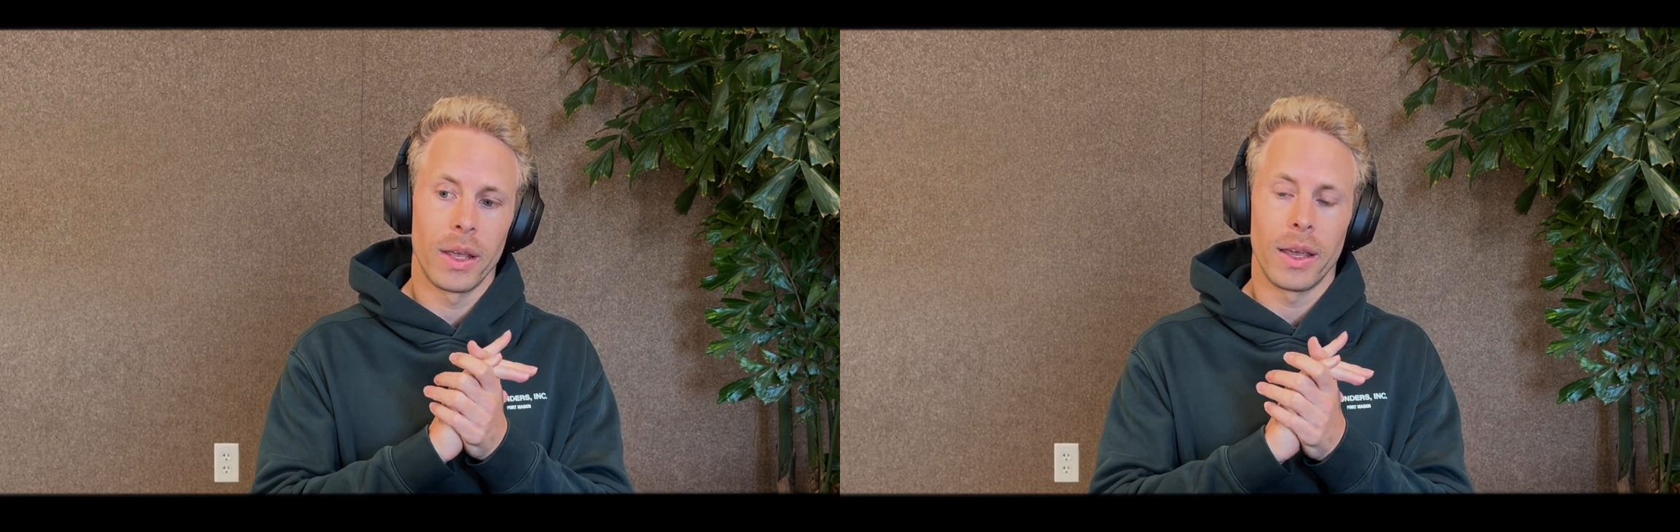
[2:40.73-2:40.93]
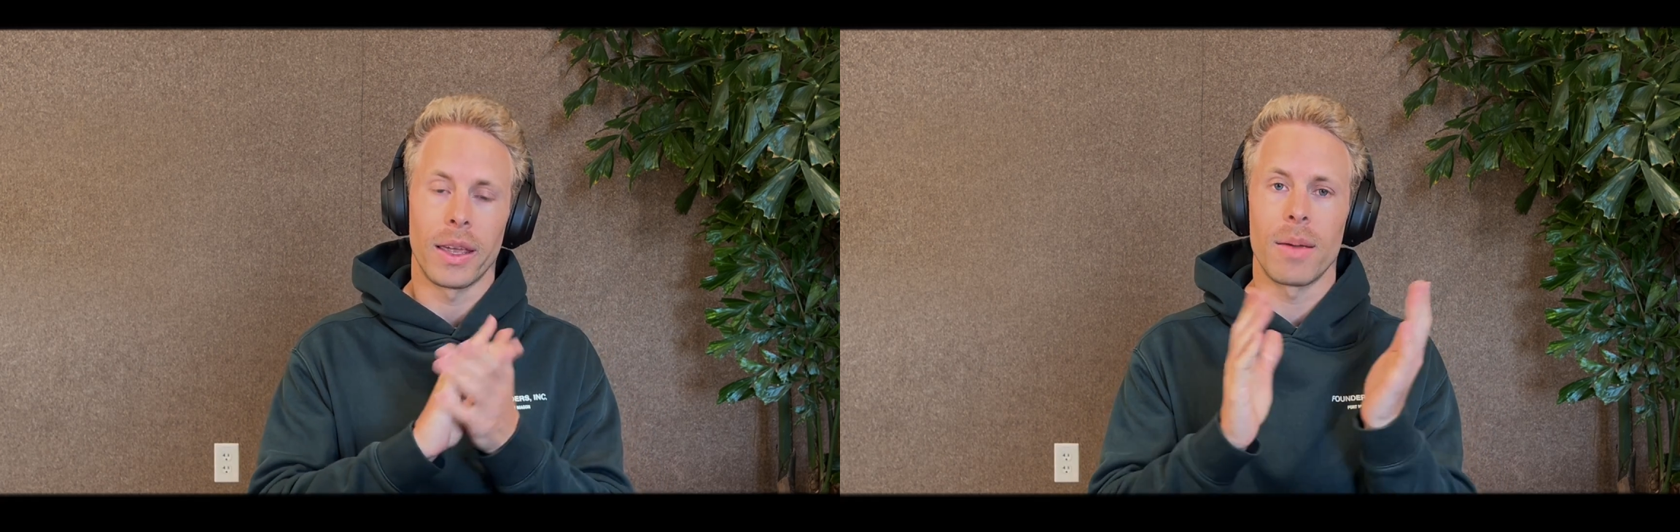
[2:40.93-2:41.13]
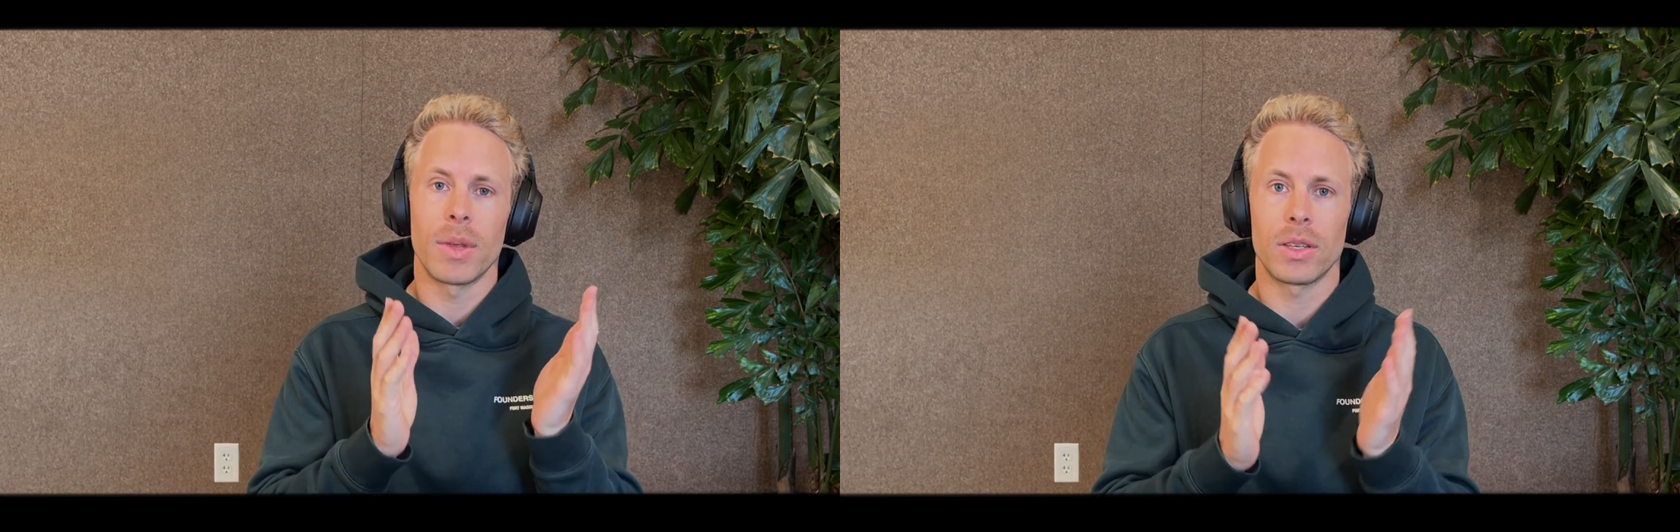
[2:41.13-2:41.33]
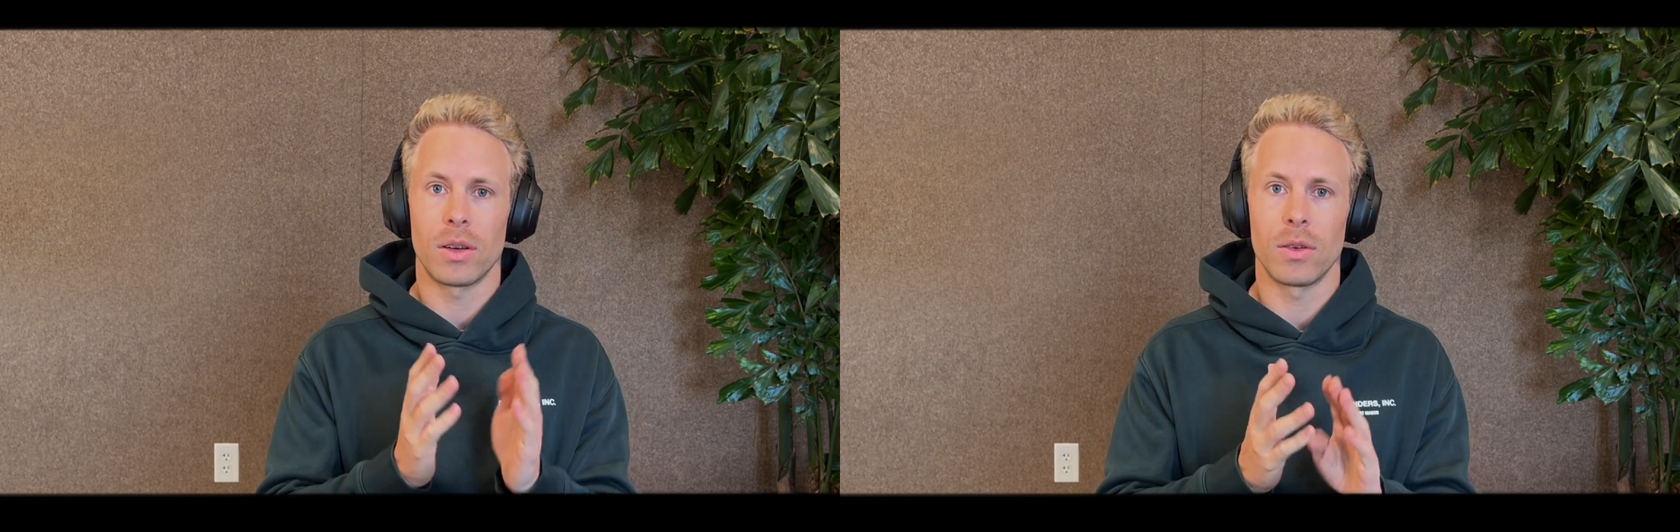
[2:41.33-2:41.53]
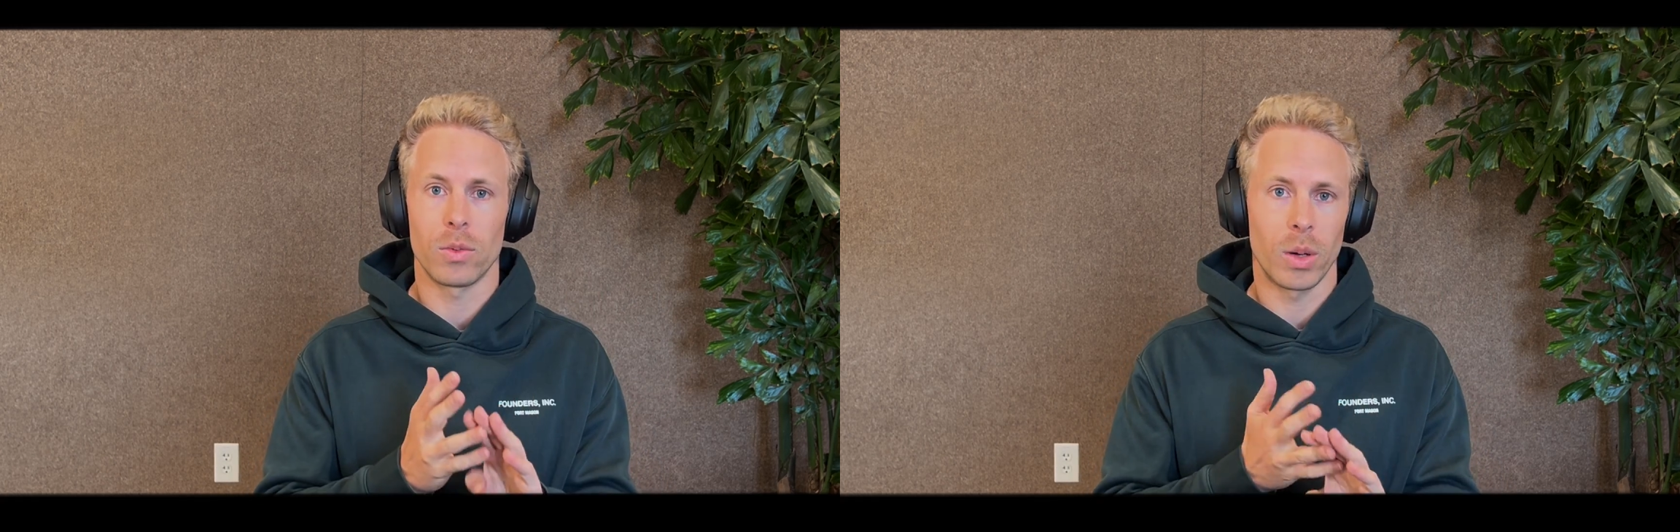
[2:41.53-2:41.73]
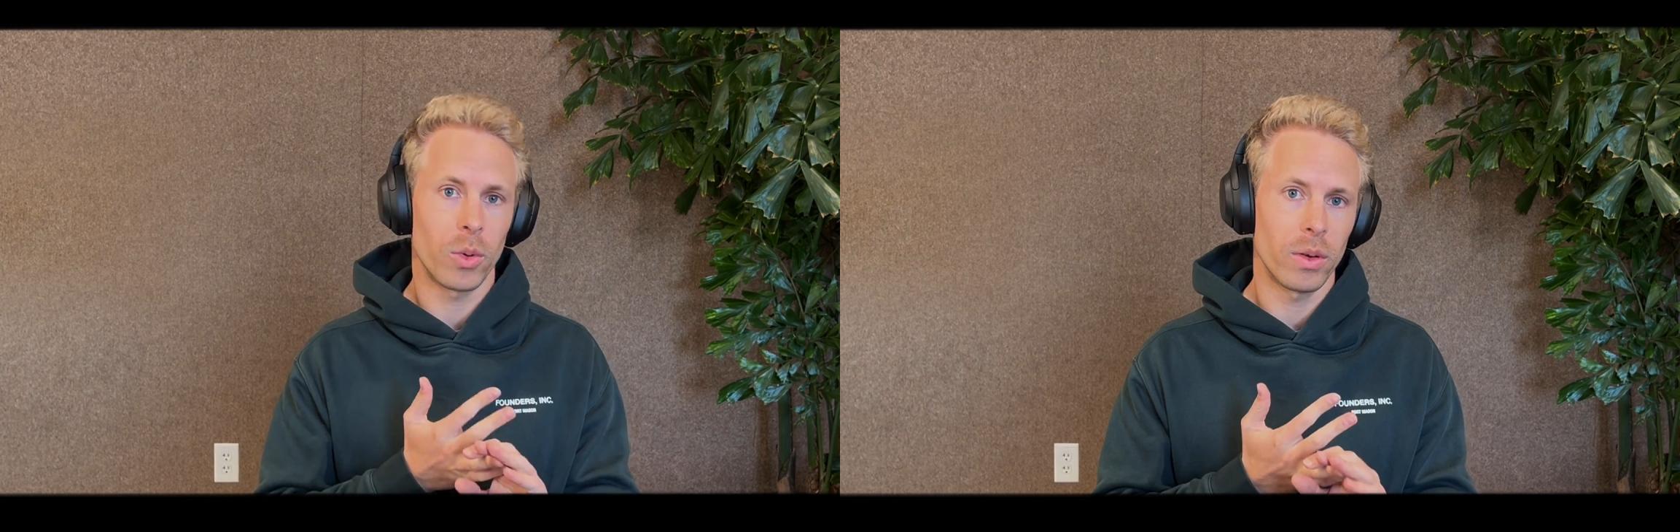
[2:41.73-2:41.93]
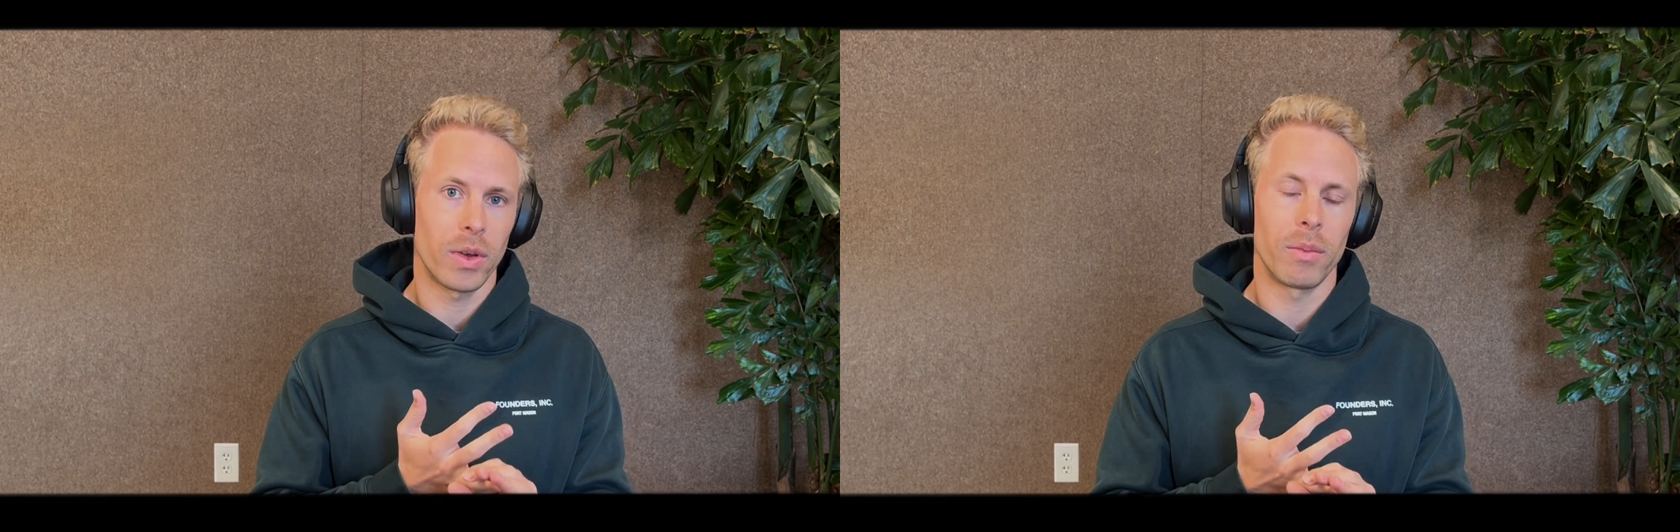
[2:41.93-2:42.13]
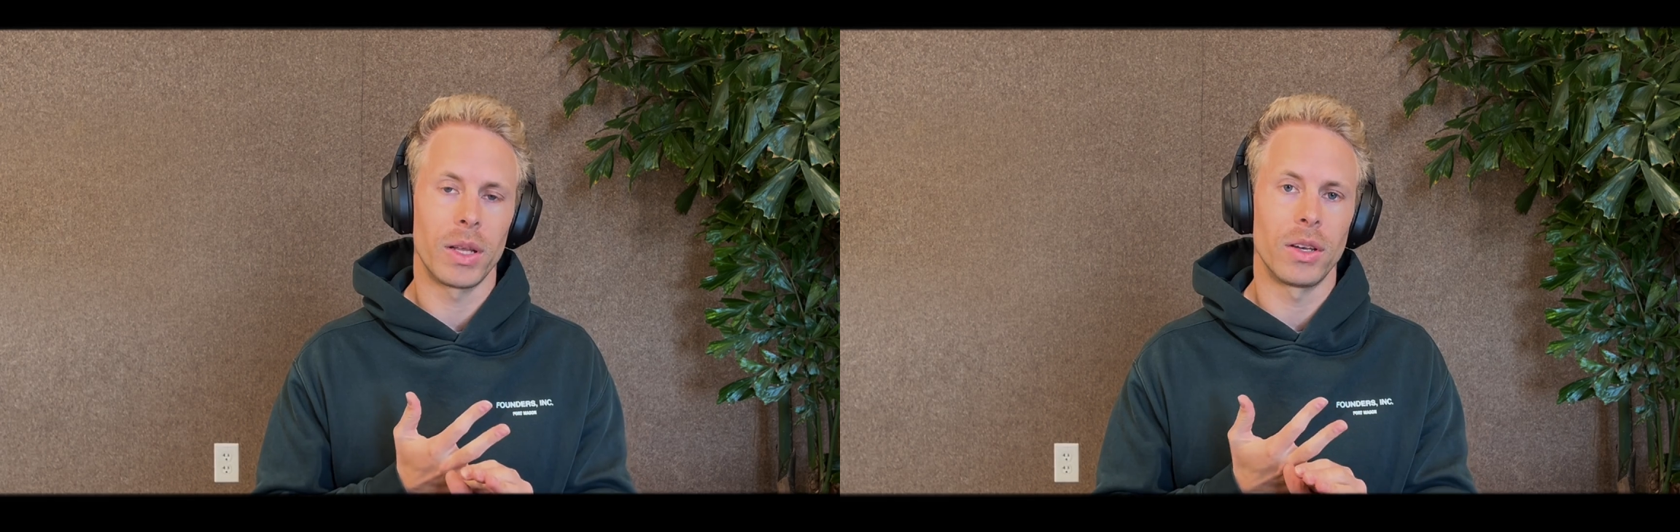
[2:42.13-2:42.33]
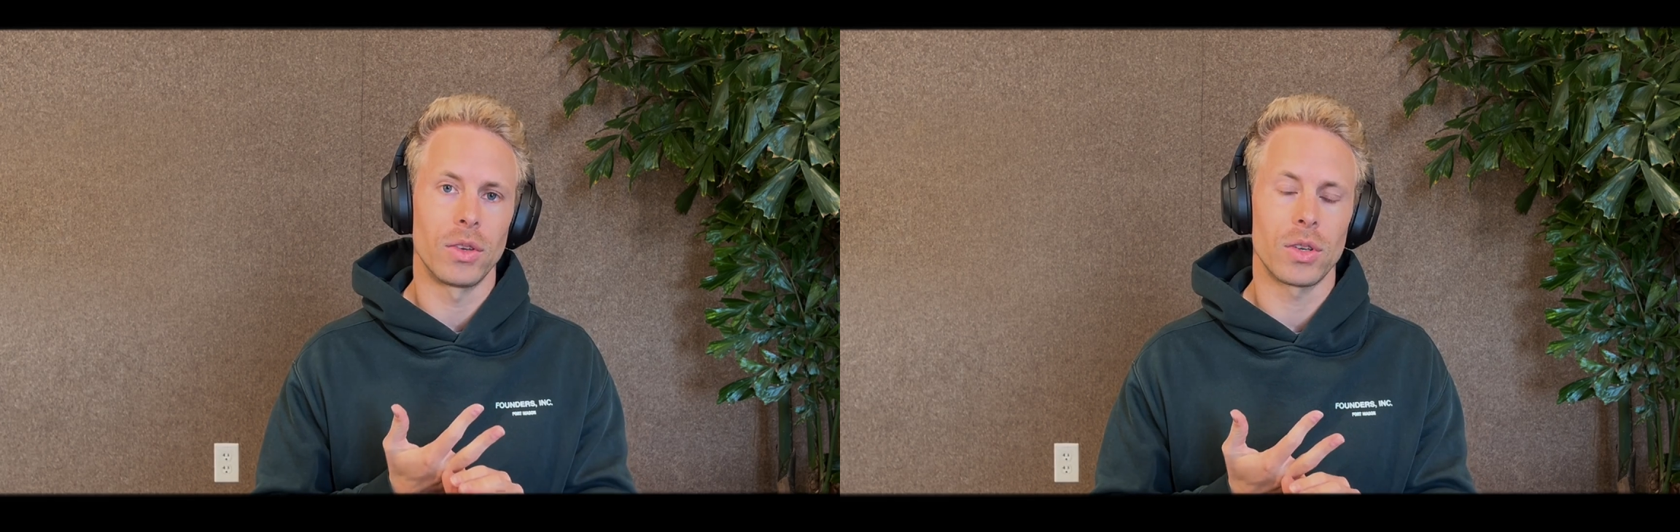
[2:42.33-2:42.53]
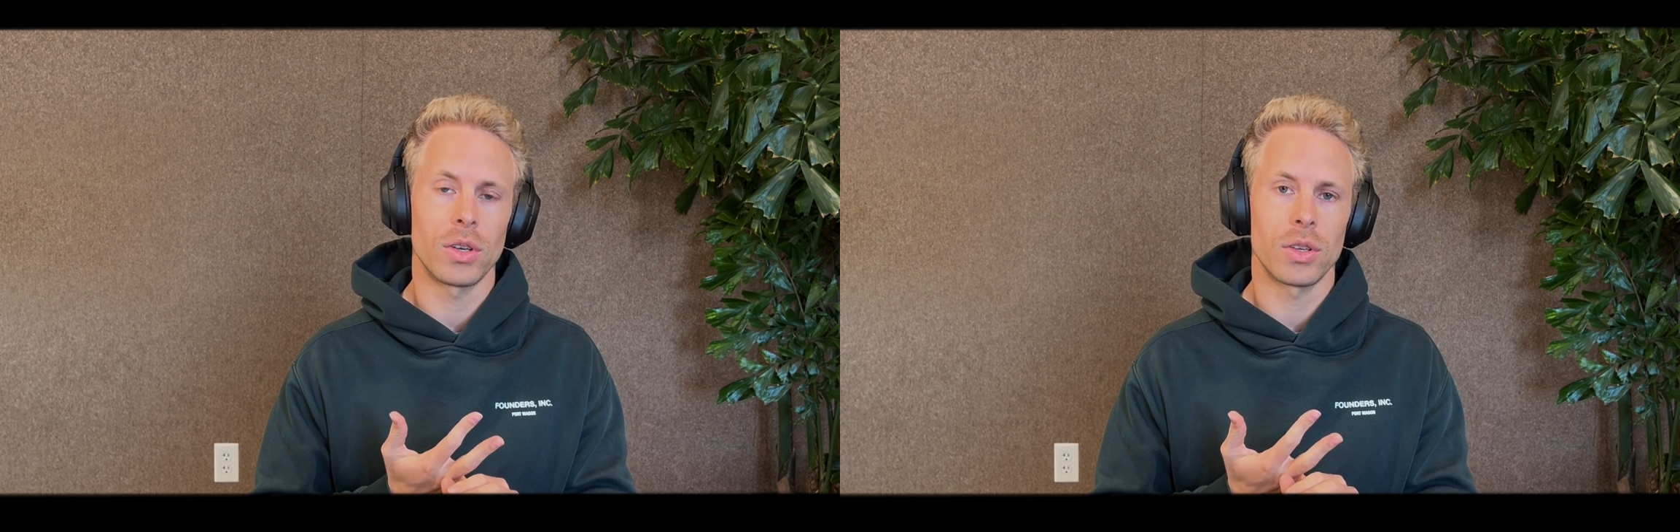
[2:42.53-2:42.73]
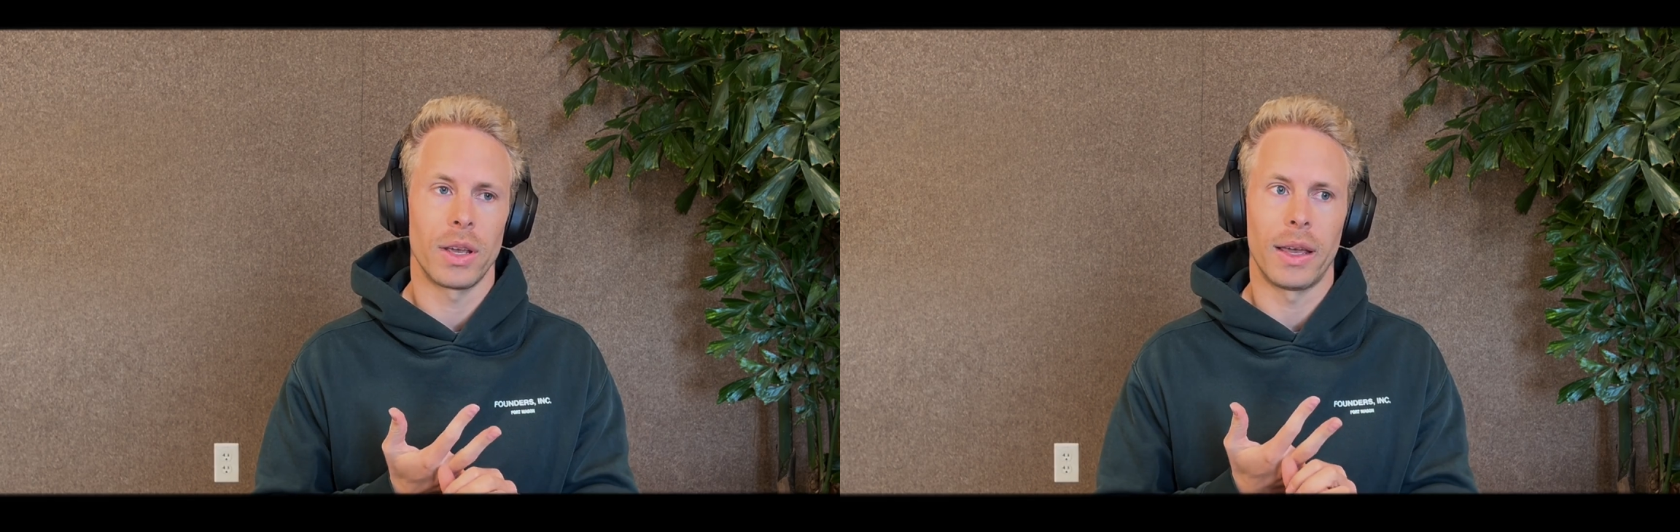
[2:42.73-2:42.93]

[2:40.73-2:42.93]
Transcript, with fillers: a game that serves 1.5 million users